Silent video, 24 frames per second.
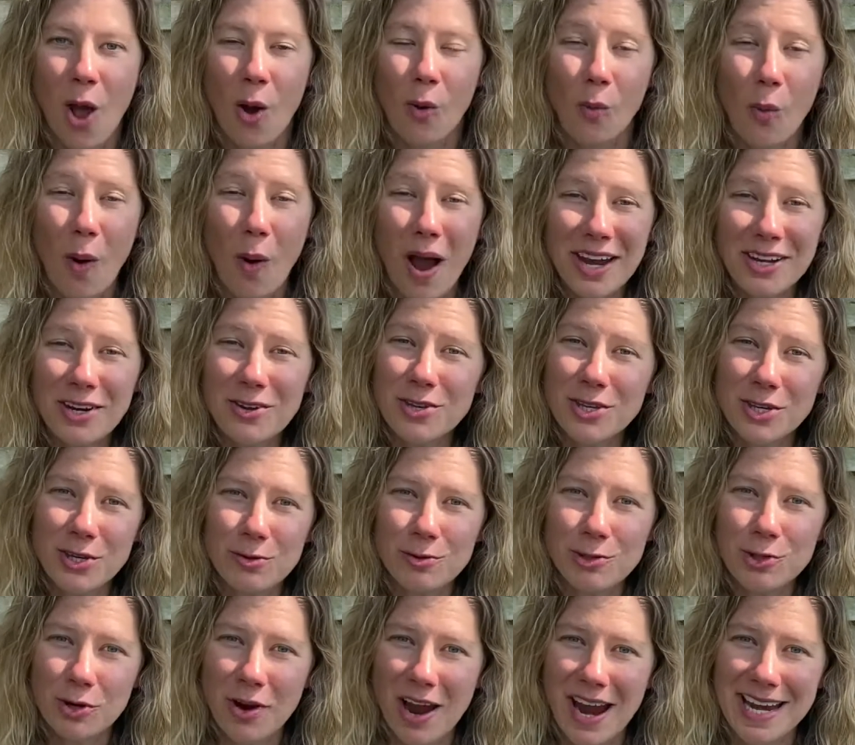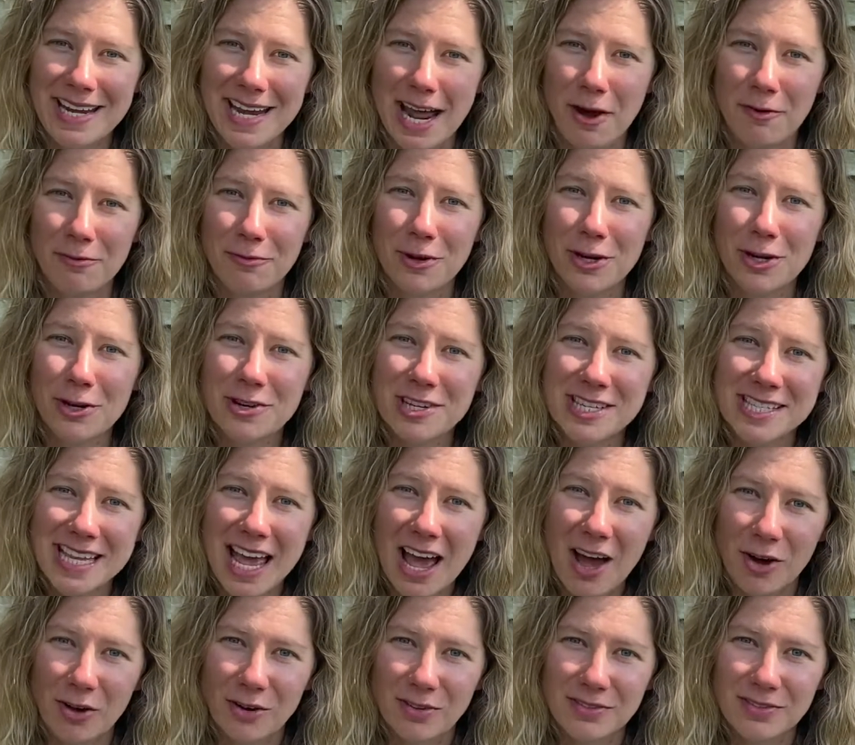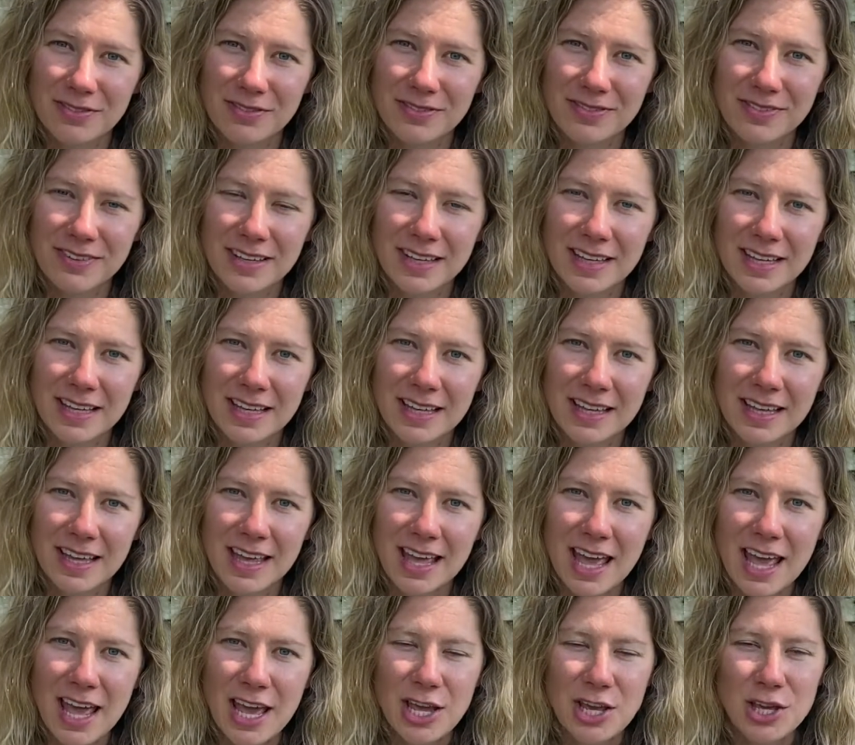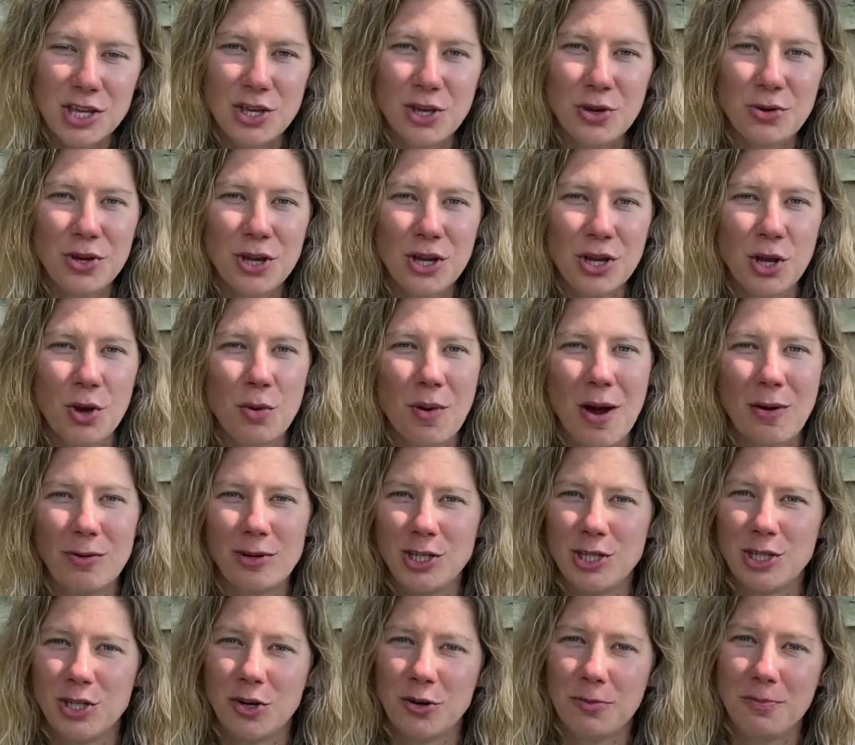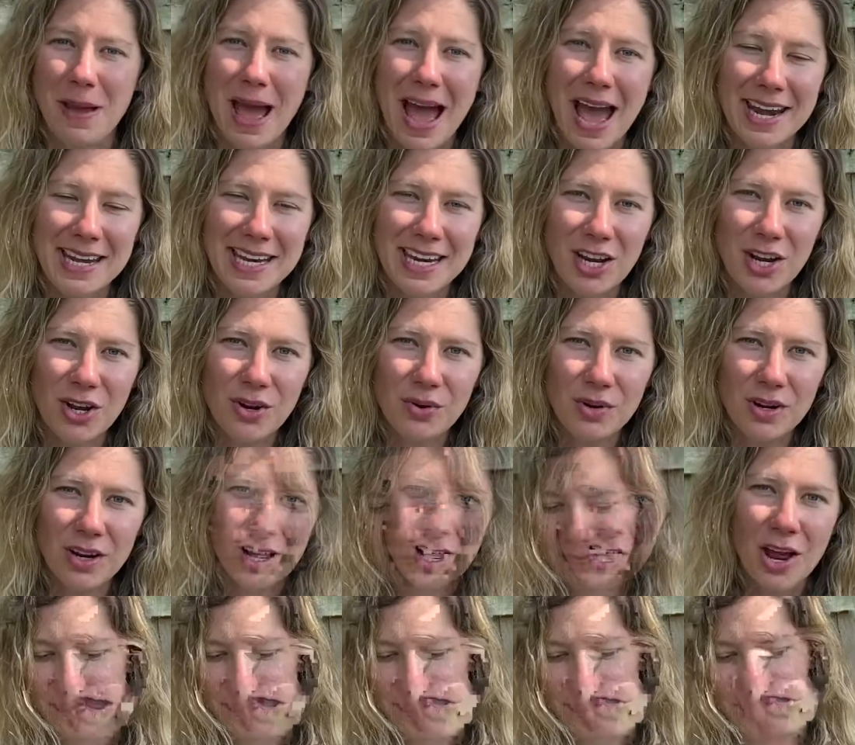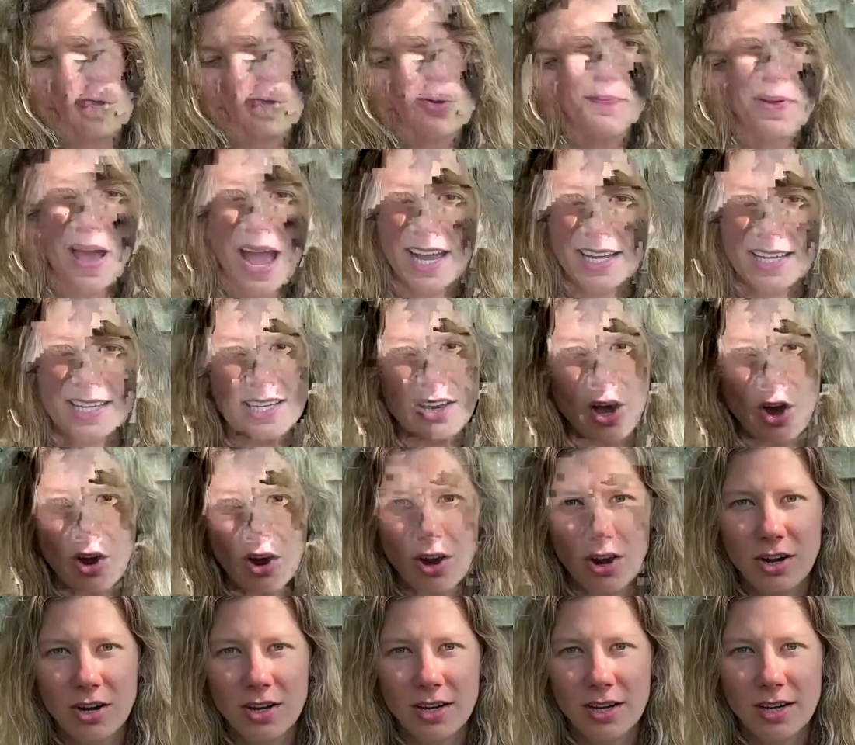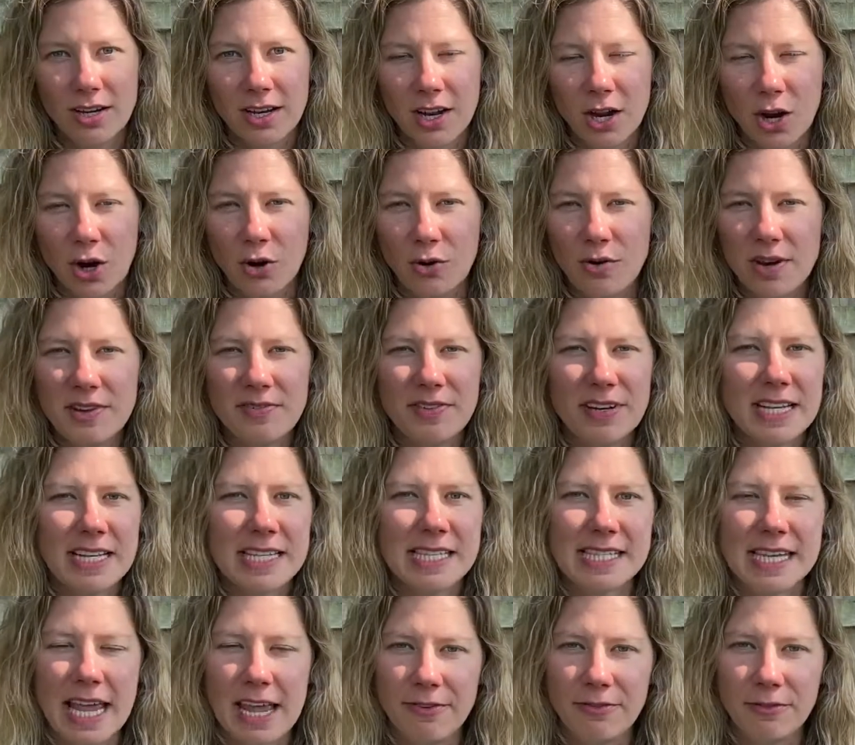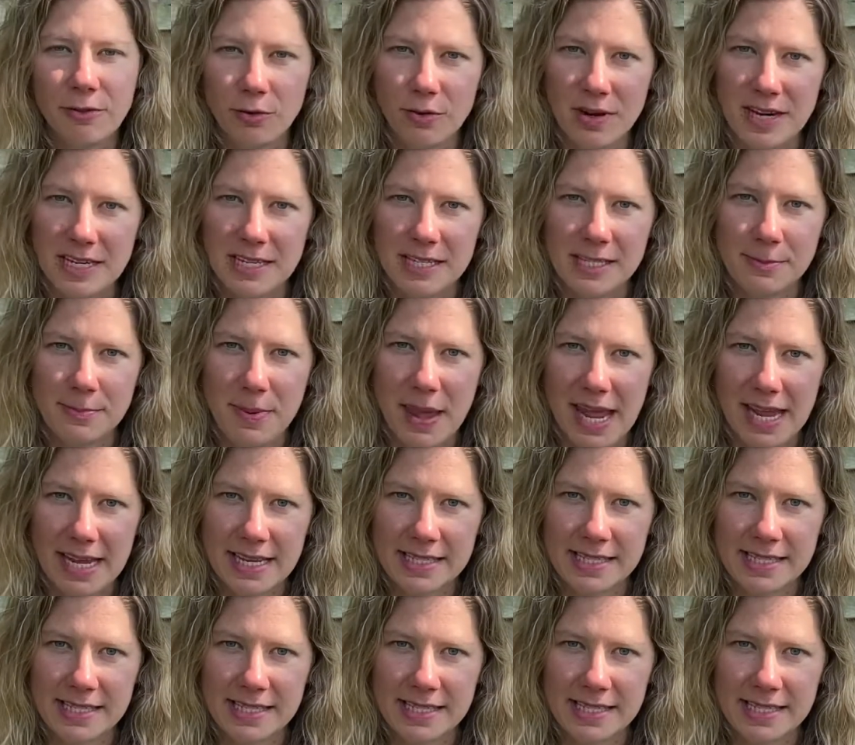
Why don't you try it out for yourself? You can go out into your patio or backyard or even a safe green space.